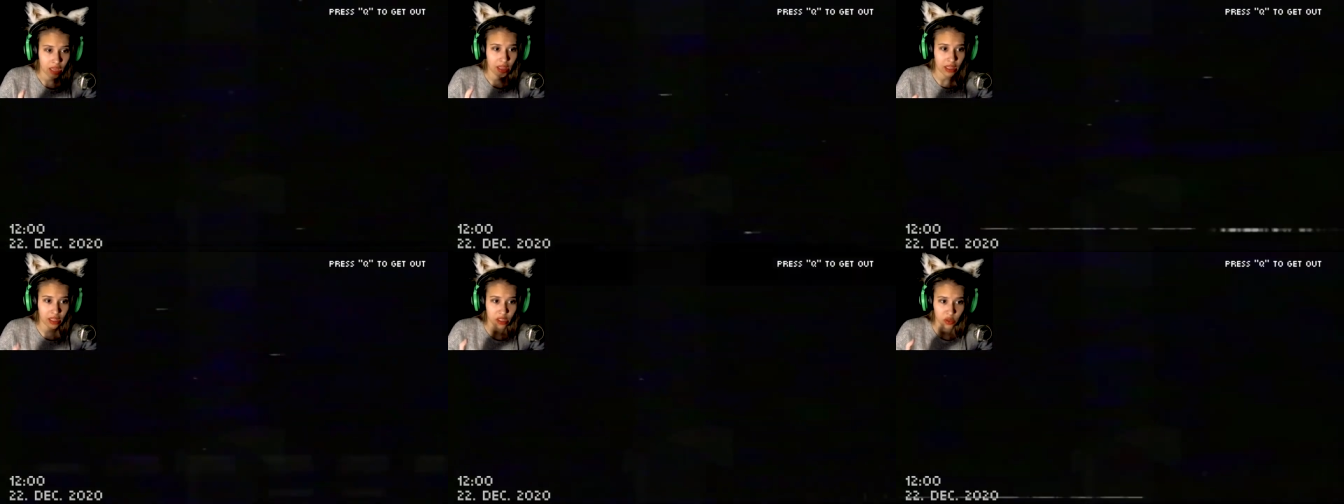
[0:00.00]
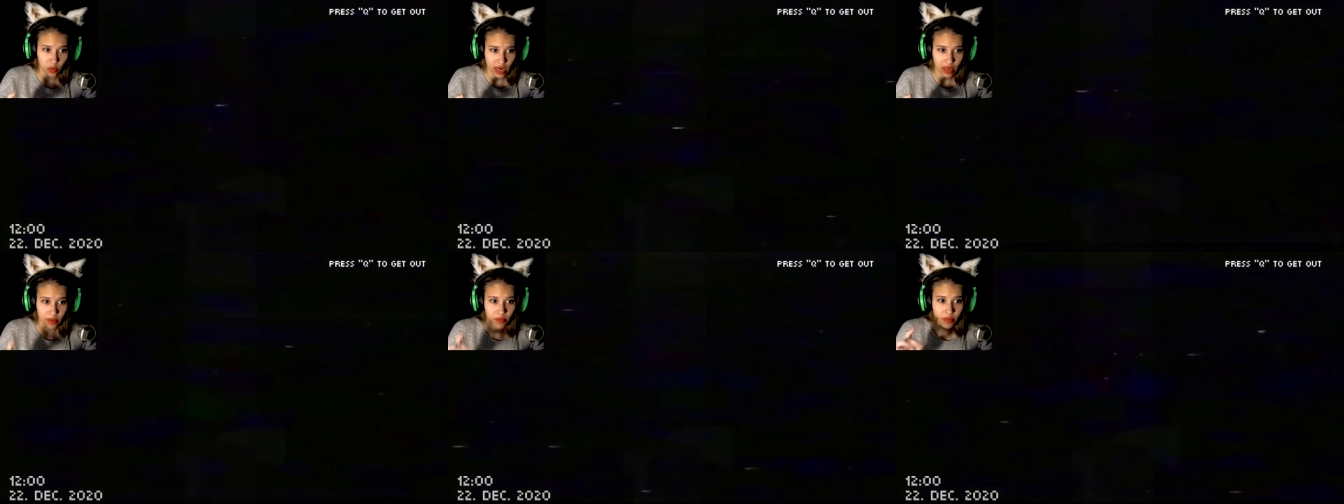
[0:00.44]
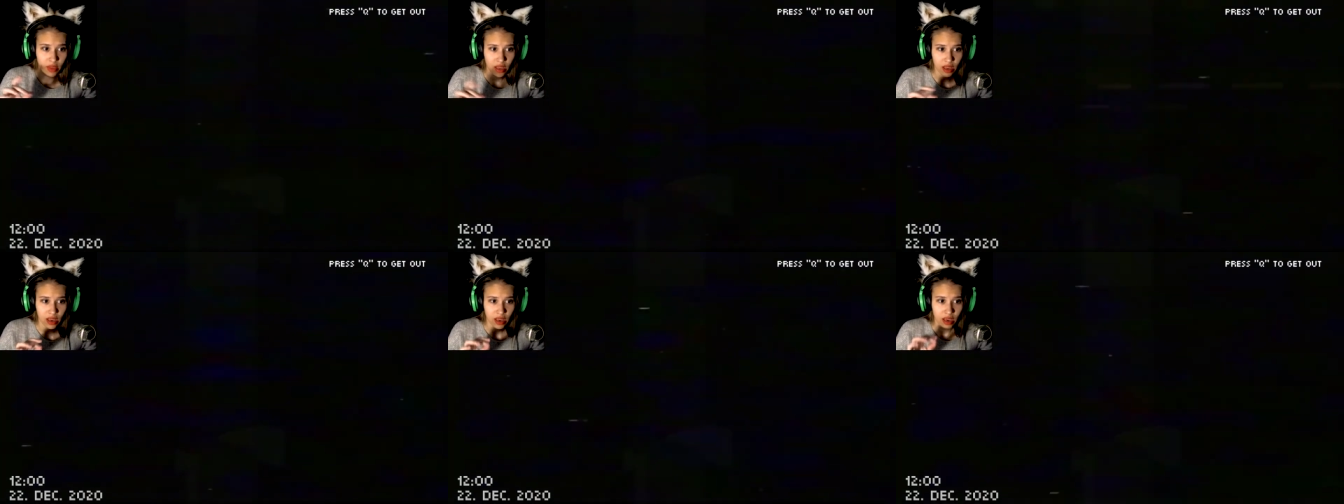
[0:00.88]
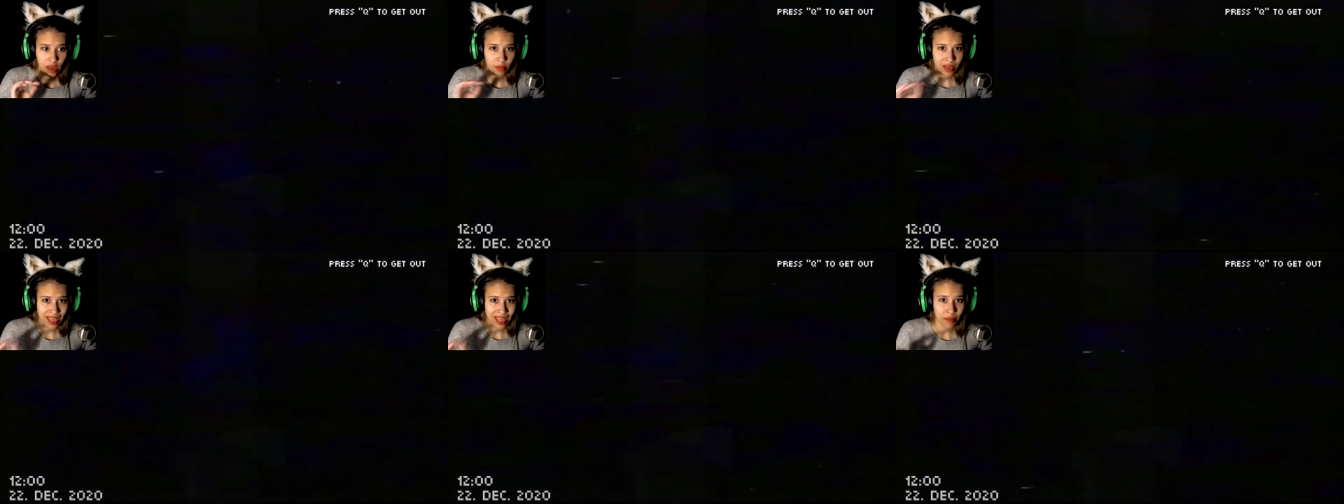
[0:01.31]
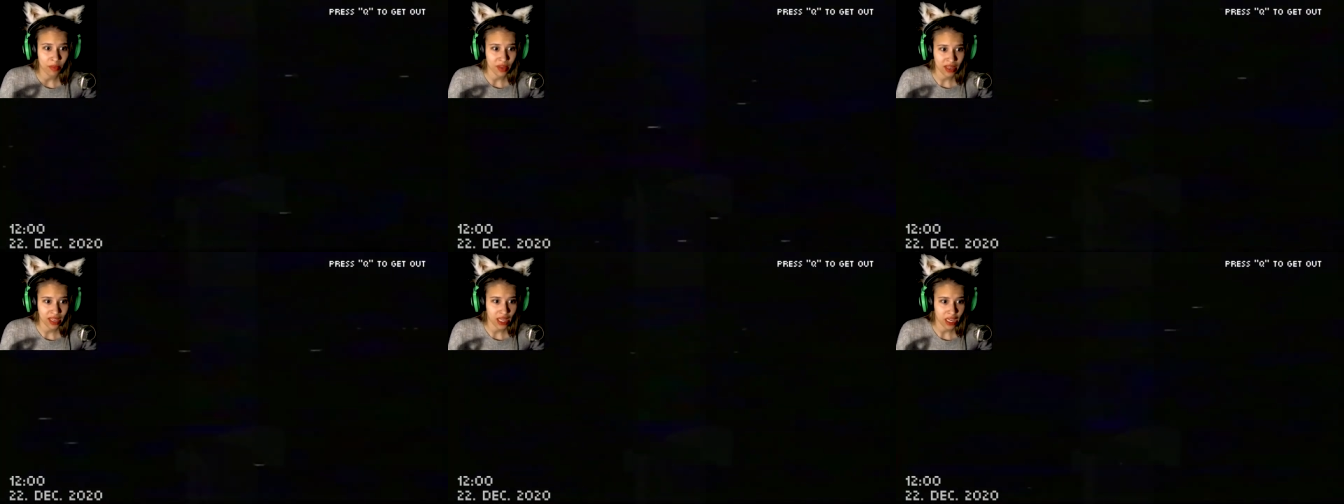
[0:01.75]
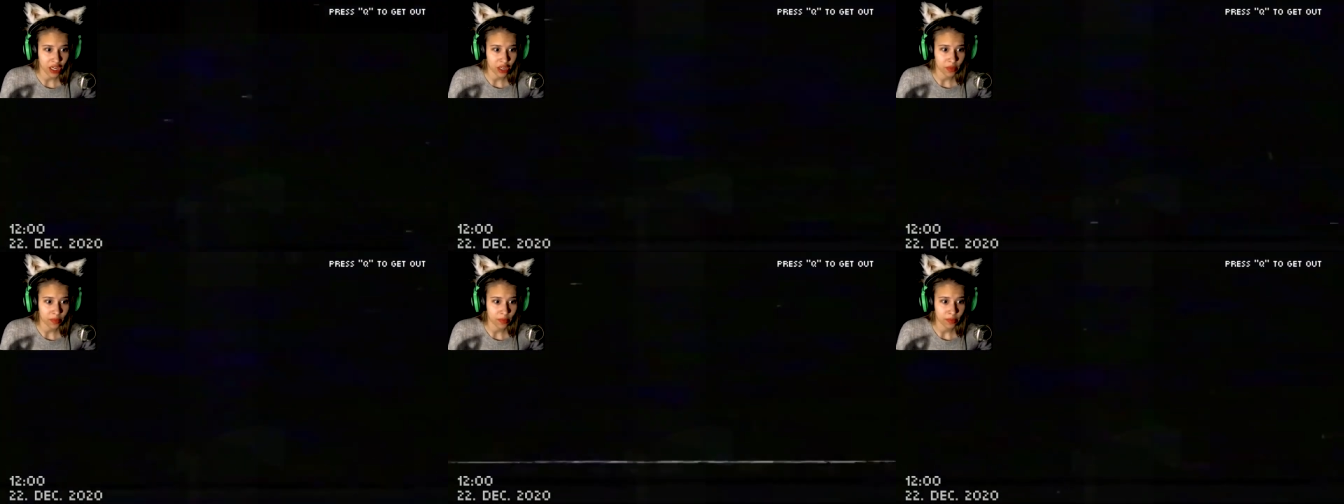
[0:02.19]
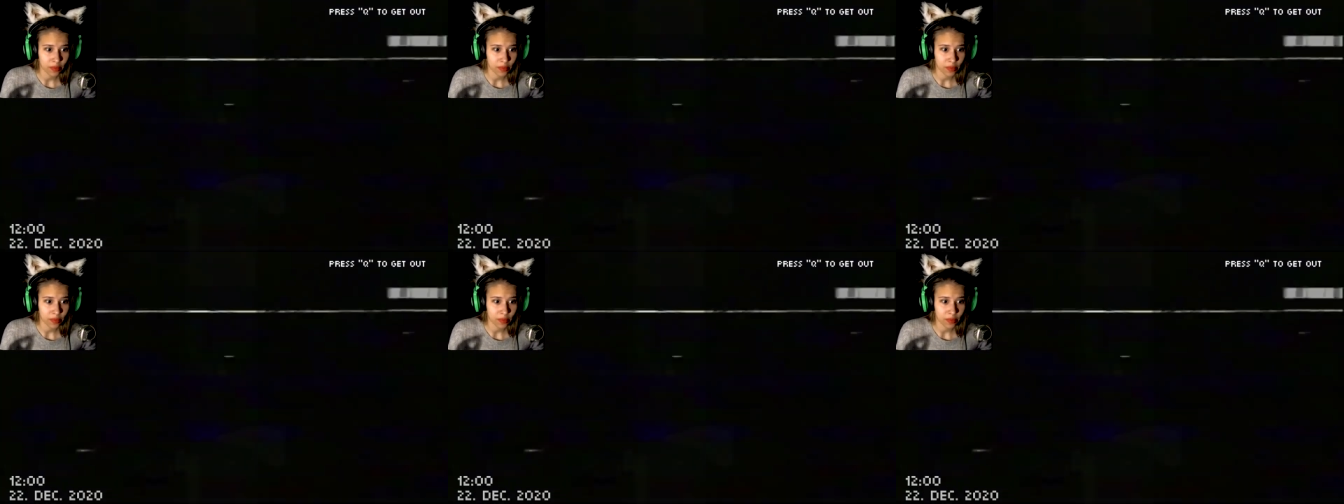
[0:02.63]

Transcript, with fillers: That is why I'm camping here.